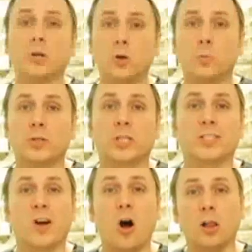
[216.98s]
colubrids,
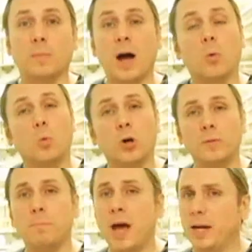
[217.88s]
it's all about
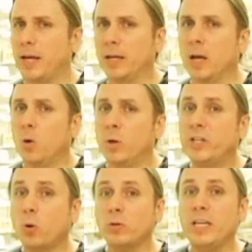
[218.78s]
wood bedding. We
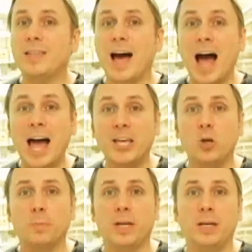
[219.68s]
don't need the high
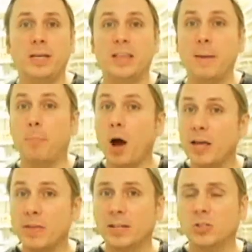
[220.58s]
humidity that
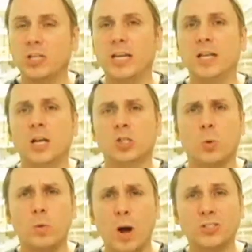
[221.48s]
pythons need,
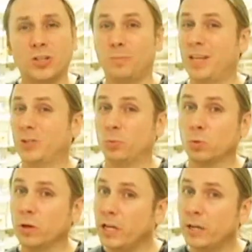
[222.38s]
so we want something that's
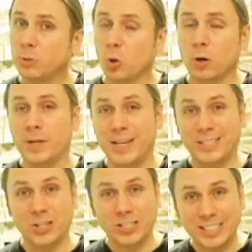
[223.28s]
really absorbent and
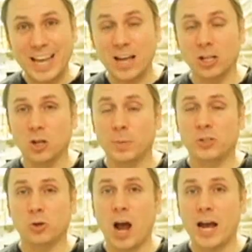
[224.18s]
it's gonna stay a little
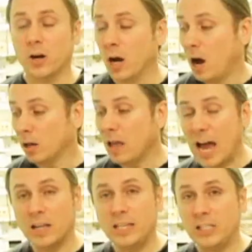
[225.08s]
bit drier. A
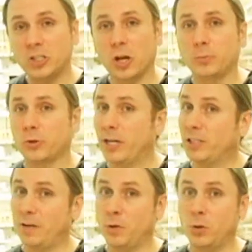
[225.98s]
lot of these
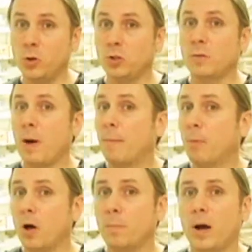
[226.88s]
substrates, if you use them
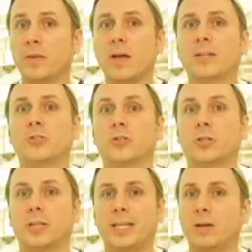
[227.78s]
on ball pythons, you're
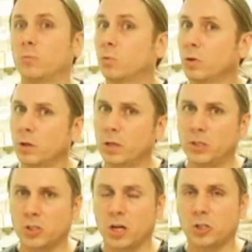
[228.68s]
gonna get really
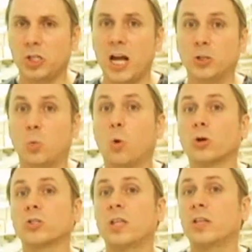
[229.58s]
stuck sheds,
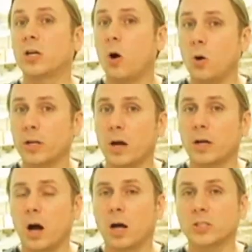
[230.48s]
worse than the
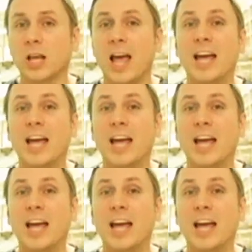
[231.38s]
coconut husk,